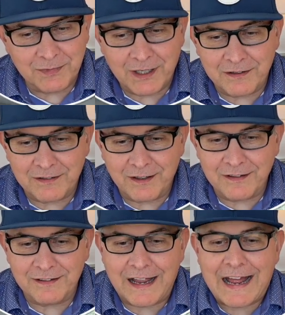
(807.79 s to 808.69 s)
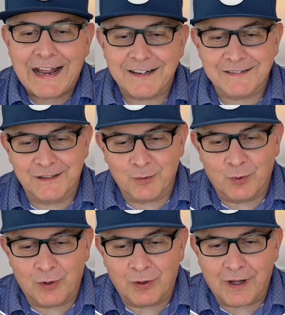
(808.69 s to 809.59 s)
Man, it's nice. An accent
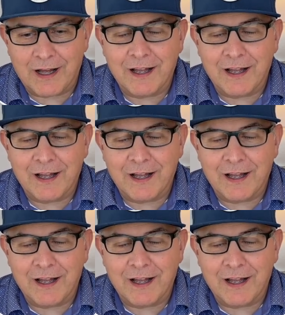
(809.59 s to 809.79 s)
wall.